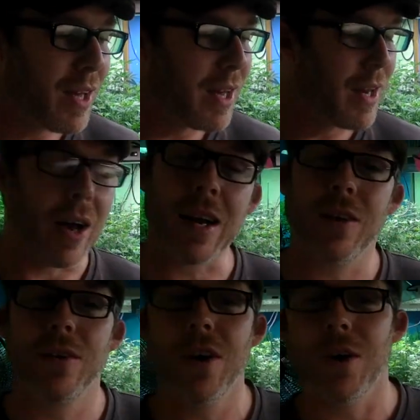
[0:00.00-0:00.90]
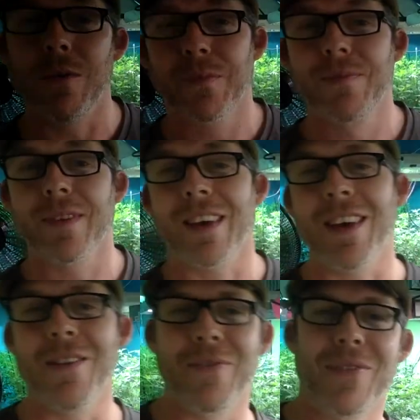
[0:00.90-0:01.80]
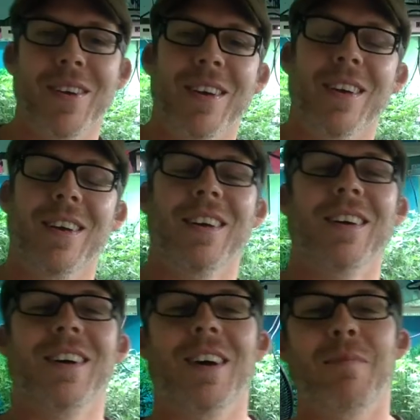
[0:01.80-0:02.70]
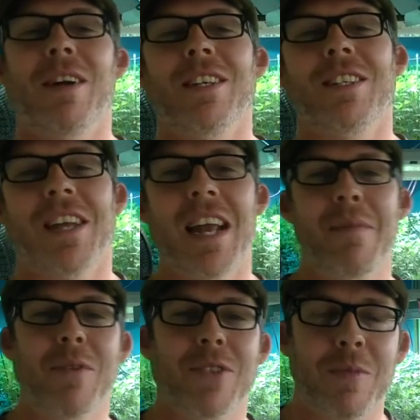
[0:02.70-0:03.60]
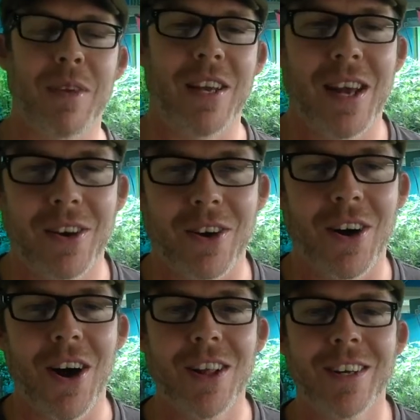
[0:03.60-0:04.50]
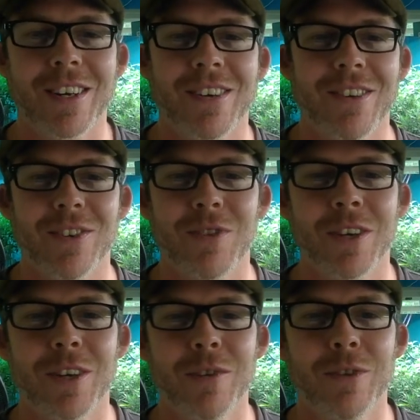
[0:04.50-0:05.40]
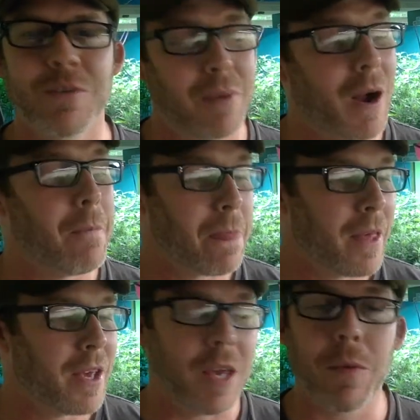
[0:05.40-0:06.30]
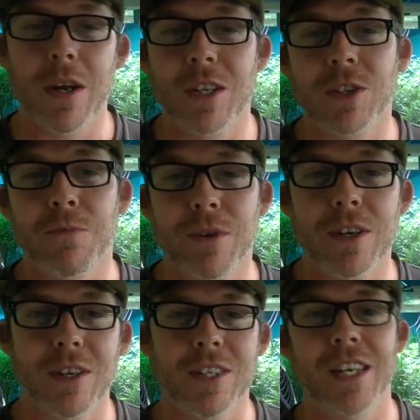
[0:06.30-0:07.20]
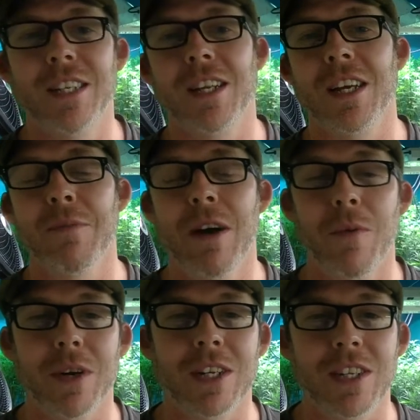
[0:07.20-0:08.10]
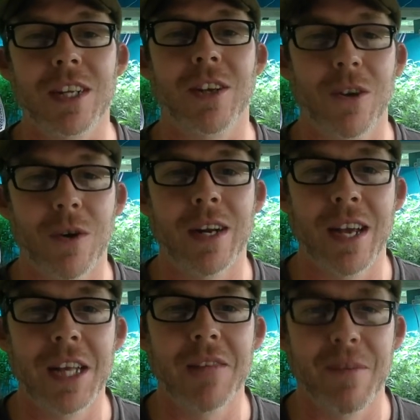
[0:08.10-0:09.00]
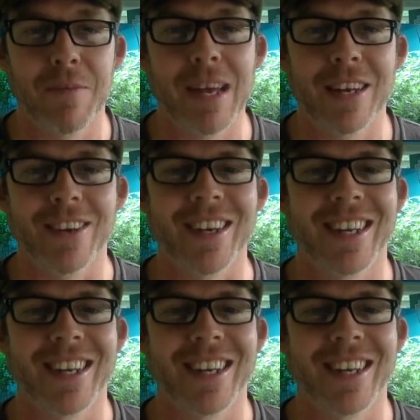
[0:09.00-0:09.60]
Now, I don't know if our buddy Sam used to be an alcoholic or a drug user, but he went into some pretty good detail about what it's like to go on a hell of a bender.